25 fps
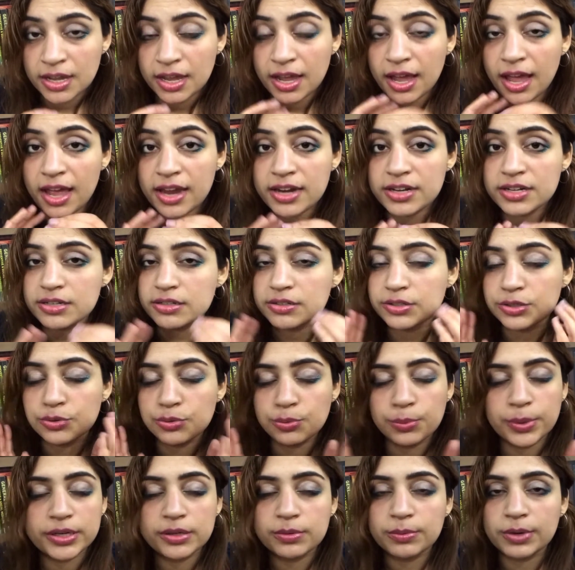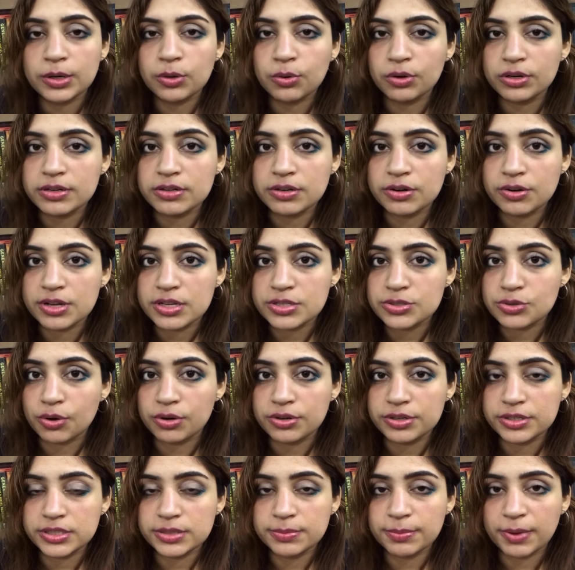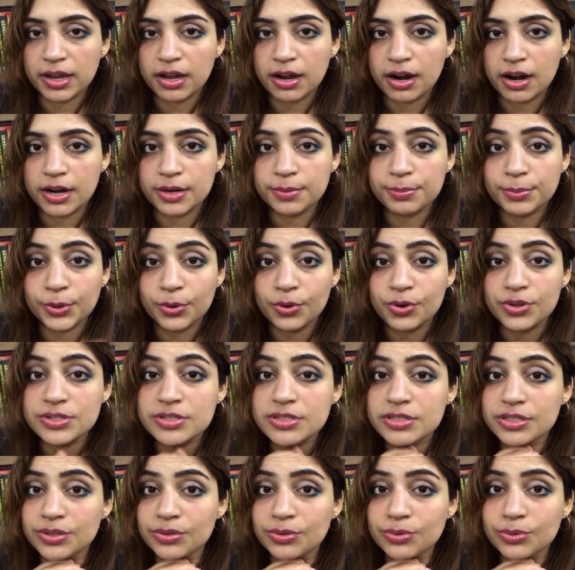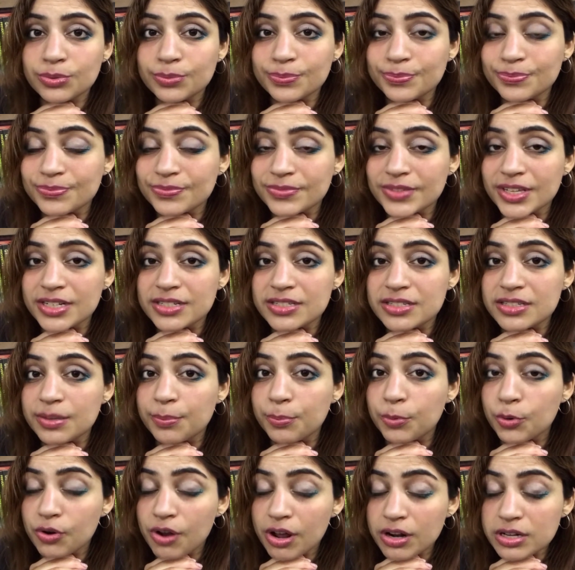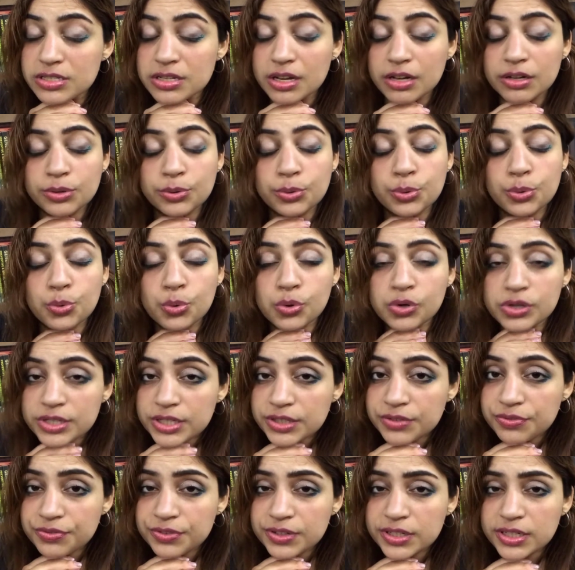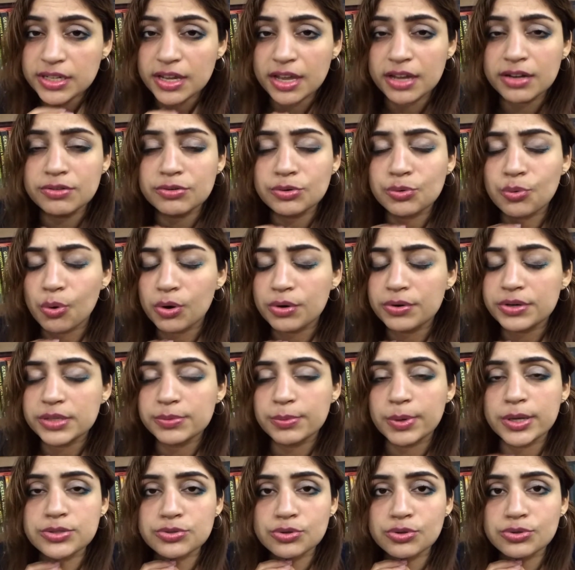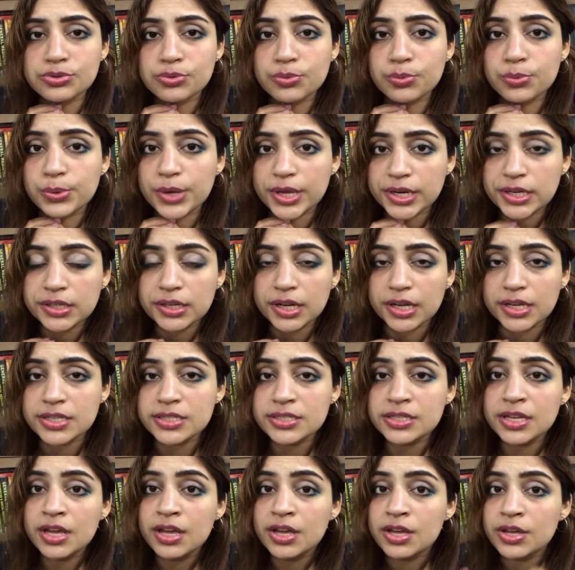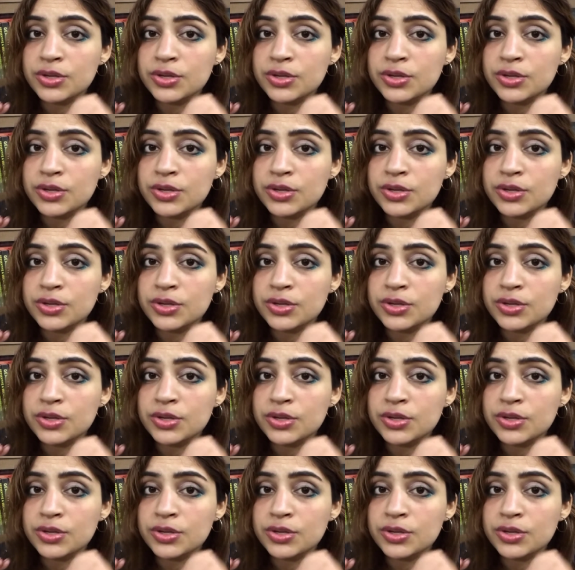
And Wet n Wild is already my heart, because the products are cruelty free and quality wise also very nice.